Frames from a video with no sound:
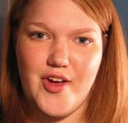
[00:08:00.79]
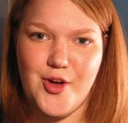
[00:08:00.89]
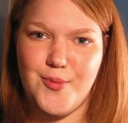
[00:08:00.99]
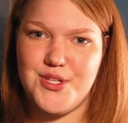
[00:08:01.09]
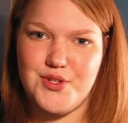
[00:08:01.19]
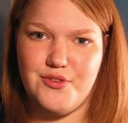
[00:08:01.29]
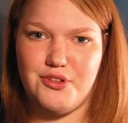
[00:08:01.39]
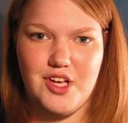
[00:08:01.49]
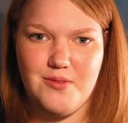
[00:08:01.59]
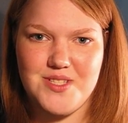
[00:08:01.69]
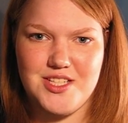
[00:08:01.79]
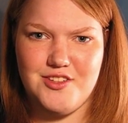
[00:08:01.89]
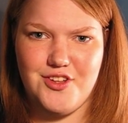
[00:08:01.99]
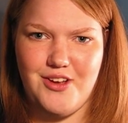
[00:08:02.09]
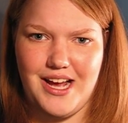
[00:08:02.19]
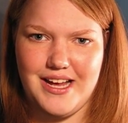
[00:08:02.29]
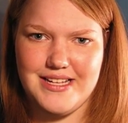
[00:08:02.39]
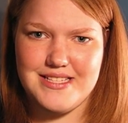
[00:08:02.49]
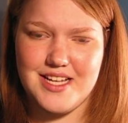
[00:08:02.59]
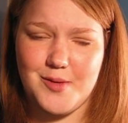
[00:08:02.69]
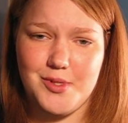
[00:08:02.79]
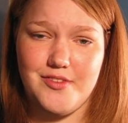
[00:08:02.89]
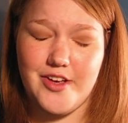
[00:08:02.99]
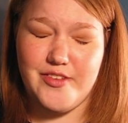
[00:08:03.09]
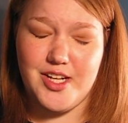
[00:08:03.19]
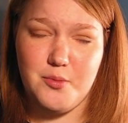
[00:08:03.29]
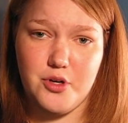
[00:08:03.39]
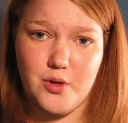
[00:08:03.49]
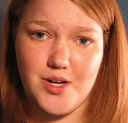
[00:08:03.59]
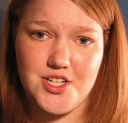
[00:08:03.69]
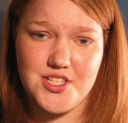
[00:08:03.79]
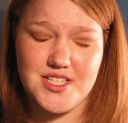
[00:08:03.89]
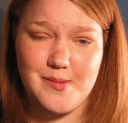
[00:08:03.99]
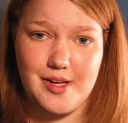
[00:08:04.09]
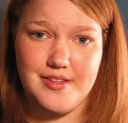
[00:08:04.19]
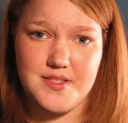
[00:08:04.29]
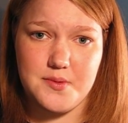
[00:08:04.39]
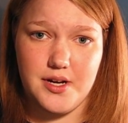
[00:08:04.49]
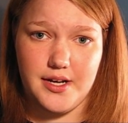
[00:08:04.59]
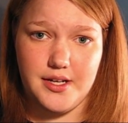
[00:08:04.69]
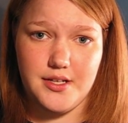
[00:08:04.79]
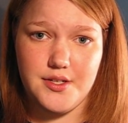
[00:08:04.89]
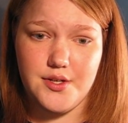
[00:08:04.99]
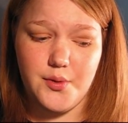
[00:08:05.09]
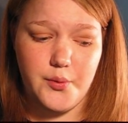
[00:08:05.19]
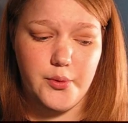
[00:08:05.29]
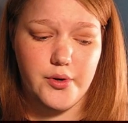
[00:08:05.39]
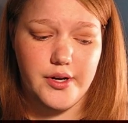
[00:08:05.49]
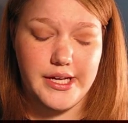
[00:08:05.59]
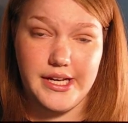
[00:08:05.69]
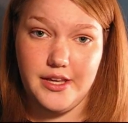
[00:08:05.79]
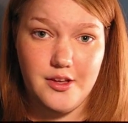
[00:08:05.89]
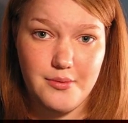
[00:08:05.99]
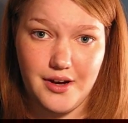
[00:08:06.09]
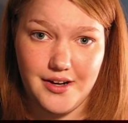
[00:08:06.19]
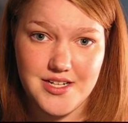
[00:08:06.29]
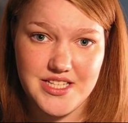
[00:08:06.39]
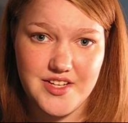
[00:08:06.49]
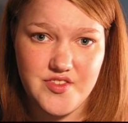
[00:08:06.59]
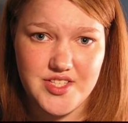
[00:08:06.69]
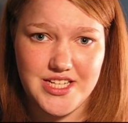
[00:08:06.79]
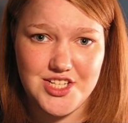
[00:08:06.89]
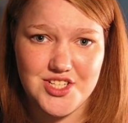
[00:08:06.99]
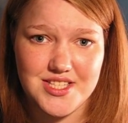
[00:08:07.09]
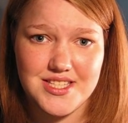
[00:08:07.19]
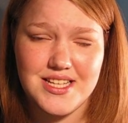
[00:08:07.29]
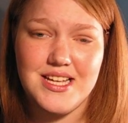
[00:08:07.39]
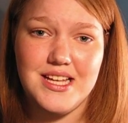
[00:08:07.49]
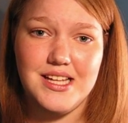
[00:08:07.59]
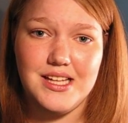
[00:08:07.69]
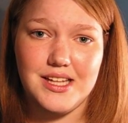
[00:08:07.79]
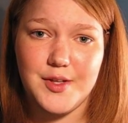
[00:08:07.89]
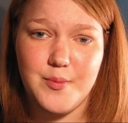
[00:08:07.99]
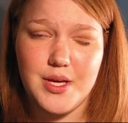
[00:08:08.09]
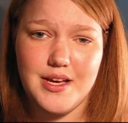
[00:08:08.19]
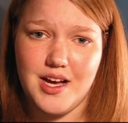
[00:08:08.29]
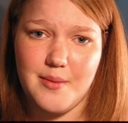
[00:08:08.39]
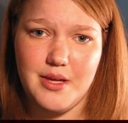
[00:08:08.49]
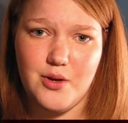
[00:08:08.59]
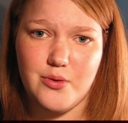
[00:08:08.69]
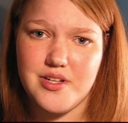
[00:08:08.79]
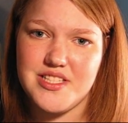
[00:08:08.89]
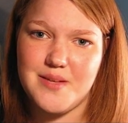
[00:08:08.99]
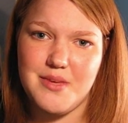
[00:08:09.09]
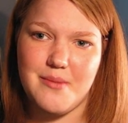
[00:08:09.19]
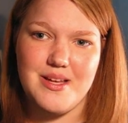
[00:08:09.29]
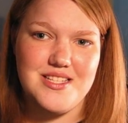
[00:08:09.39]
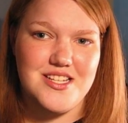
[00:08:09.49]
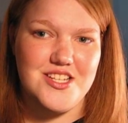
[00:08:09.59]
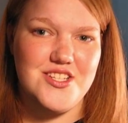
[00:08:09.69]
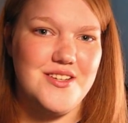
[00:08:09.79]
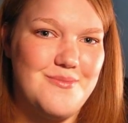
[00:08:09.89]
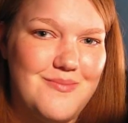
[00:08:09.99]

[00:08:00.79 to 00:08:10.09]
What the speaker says: I hope this review helped some of you guys. If you have any more questions about this product or any other products that you've seen, just leave me a comment or send me a message.